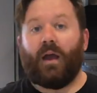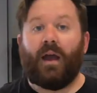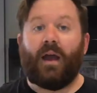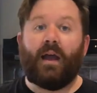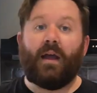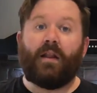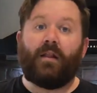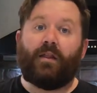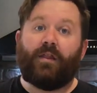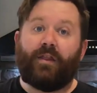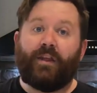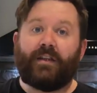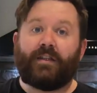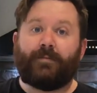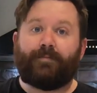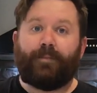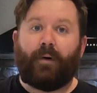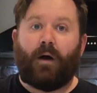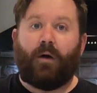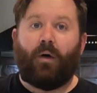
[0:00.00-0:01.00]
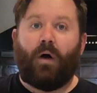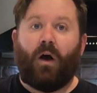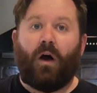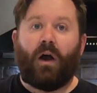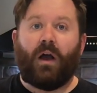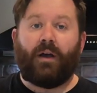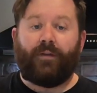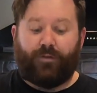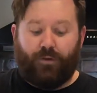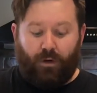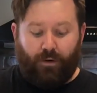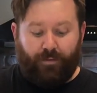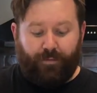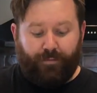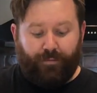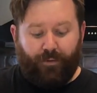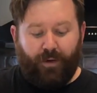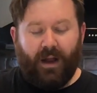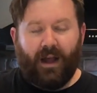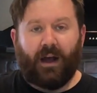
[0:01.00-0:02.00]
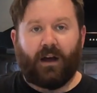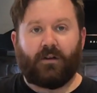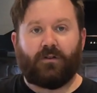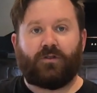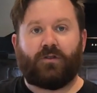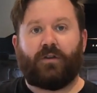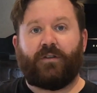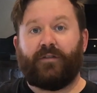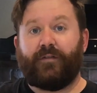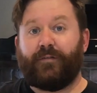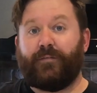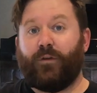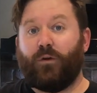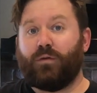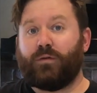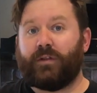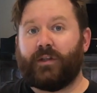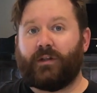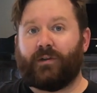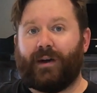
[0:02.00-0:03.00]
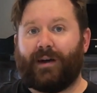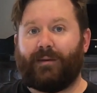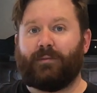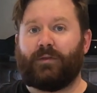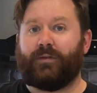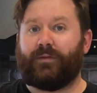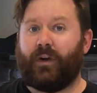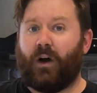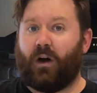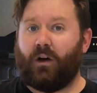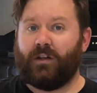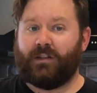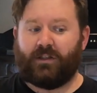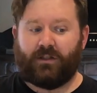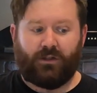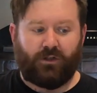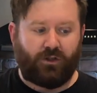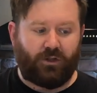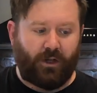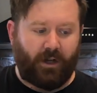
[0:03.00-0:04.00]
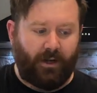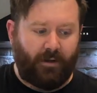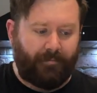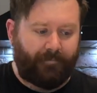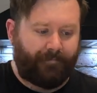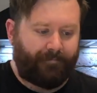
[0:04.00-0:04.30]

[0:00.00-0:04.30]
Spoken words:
In this bowl, I have got 340 grams of icing sugar.